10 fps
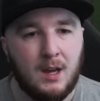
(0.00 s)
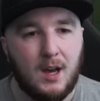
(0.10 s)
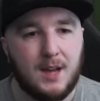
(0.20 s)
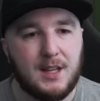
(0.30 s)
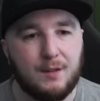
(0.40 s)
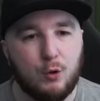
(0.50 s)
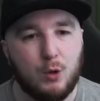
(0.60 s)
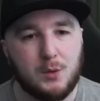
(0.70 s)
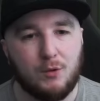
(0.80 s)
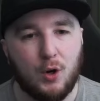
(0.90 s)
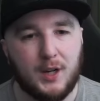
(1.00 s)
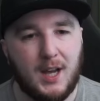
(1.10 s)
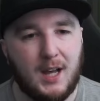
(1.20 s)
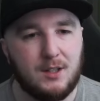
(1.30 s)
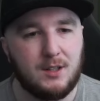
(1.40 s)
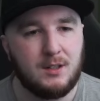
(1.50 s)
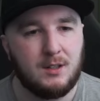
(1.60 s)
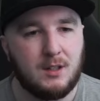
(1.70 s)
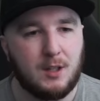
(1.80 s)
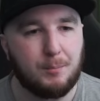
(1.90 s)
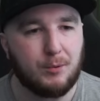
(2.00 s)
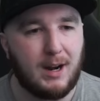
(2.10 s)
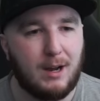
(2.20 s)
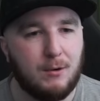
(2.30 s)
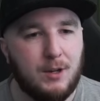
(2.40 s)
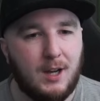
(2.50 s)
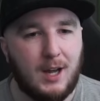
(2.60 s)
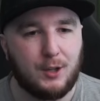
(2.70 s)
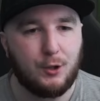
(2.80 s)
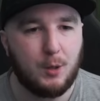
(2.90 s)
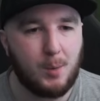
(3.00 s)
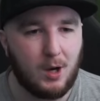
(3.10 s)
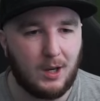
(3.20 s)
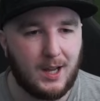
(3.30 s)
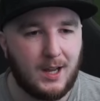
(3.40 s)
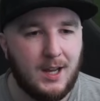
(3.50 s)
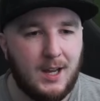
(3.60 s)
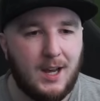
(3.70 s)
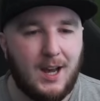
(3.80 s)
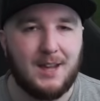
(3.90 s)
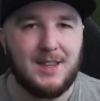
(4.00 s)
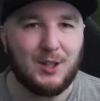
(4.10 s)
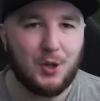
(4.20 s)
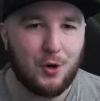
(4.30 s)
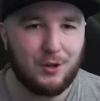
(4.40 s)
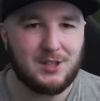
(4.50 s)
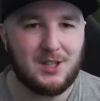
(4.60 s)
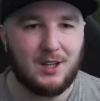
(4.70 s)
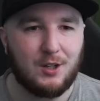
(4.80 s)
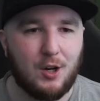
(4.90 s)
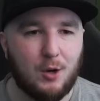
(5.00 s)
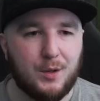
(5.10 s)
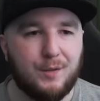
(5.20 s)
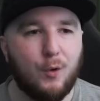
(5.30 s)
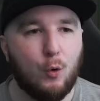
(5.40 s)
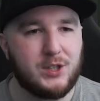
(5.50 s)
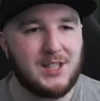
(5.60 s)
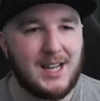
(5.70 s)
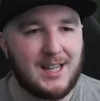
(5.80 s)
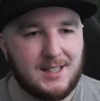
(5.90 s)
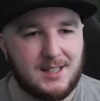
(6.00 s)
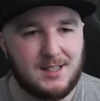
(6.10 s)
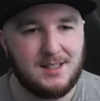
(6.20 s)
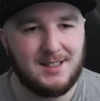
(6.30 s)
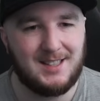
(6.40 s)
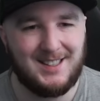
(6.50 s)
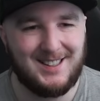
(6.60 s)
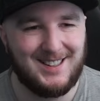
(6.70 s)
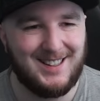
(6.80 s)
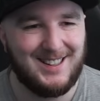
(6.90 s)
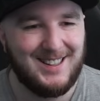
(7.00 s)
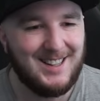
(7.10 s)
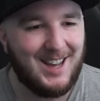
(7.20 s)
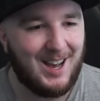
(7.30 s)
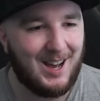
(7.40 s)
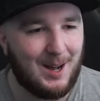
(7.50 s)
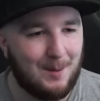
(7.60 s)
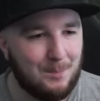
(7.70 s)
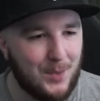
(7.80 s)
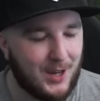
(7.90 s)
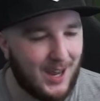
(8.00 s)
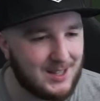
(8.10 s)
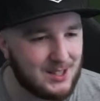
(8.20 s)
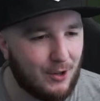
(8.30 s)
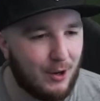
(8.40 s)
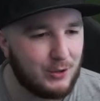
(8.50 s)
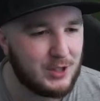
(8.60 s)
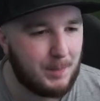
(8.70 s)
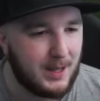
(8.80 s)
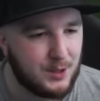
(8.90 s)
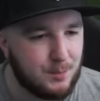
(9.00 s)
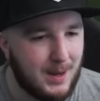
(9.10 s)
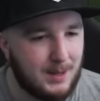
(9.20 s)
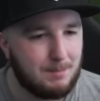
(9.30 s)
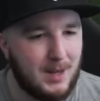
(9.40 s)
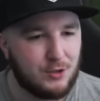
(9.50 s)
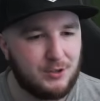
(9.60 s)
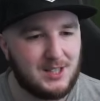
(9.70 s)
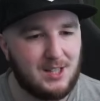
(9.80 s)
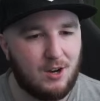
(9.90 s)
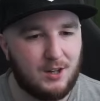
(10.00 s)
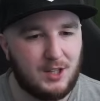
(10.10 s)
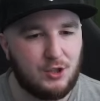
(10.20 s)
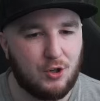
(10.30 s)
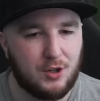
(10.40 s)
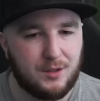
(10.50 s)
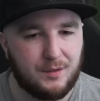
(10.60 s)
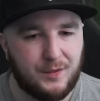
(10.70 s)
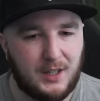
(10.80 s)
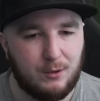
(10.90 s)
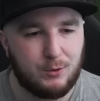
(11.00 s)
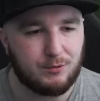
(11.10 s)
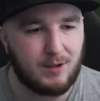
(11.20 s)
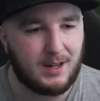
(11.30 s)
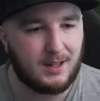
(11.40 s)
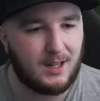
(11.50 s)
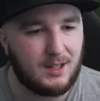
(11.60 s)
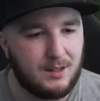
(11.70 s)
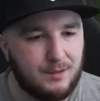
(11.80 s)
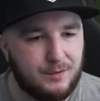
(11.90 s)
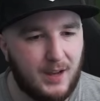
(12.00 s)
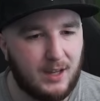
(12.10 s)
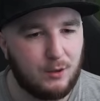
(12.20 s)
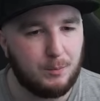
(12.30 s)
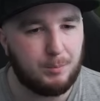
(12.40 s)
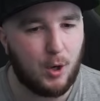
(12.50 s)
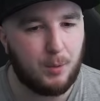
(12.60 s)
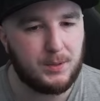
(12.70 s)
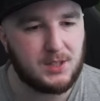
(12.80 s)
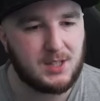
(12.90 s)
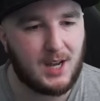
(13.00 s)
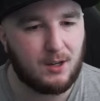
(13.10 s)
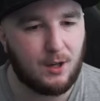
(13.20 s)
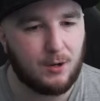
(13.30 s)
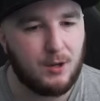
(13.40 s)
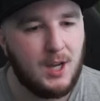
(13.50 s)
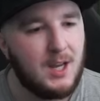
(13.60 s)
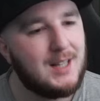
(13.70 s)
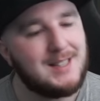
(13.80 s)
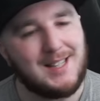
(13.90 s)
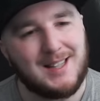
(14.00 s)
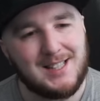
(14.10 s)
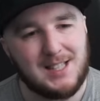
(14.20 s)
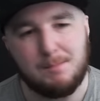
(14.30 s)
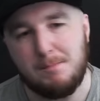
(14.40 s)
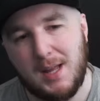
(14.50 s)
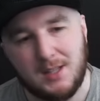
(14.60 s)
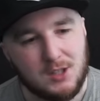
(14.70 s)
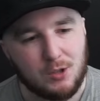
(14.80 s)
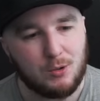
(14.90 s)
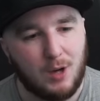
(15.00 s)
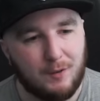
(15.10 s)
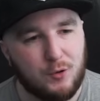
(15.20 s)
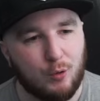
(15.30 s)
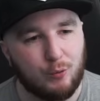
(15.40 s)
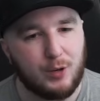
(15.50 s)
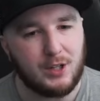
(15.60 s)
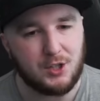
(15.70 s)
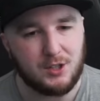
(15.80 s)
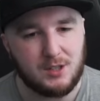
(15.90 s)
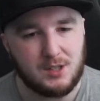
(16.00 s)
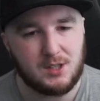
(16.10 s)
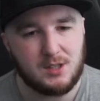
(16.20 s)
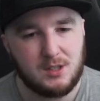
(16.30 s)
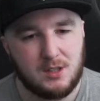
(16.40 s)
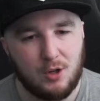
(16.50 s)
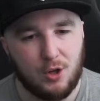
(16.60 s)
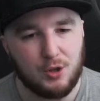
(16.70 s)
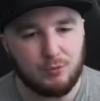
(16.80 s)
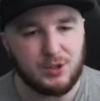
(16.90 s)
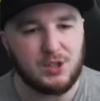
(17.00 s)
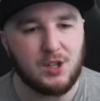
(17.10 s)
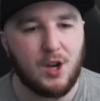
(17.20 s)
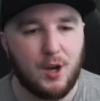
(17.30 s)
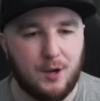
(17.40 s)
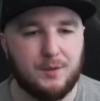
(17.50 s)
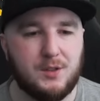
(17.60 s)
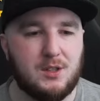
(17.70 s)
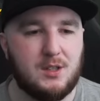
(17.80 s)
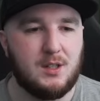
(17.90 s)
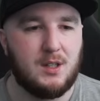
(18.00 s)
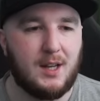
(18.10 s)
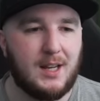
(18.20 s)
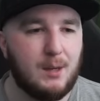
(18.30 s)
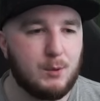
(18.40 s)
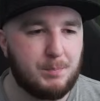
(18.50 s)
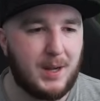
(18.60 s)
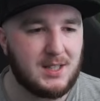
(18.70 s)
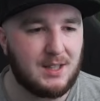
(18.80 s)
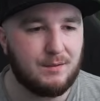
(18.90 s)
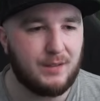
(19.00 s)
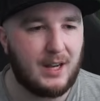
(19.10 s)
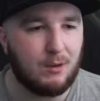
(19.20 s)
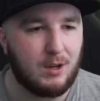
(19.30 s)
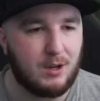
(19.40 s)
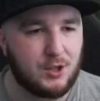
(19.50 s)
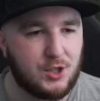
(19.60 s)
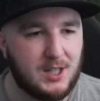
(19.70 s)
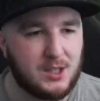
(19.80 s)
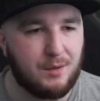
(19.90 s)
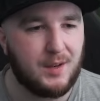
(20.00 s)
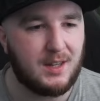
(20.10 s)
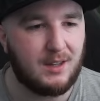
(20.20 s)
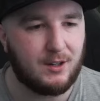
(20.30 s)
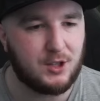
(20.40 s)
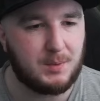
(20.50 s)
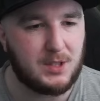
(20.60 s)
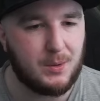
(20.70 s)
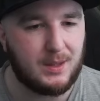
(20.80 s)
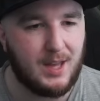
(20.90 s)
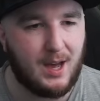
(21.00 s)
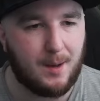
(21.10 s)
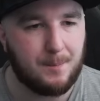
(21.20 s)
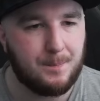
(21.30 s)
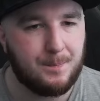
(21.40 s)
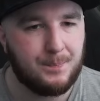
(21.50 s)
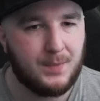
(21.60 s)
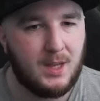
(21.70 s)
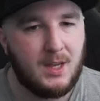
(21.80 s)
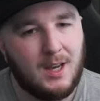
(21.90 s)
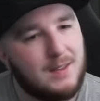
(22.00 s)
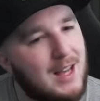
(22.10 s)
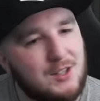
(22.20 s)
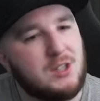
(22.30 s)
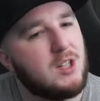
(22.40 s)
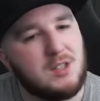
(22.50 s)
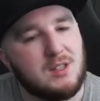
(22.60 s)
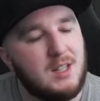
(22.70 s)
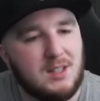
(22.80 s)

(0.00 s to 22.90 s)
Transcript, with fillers: And then, of course, we've got Cannon, Cabral, and Koulibaly, and then Cox in goal. The four Cs. Okay, so going on to the bench. Matrisciano, John, Field, Rankin, Vale, Bob, Sacko. See, this is mental. I've got Richards on the reserves, and he was better than Vale last year, so if anything, I should be doing that. That just doesn't...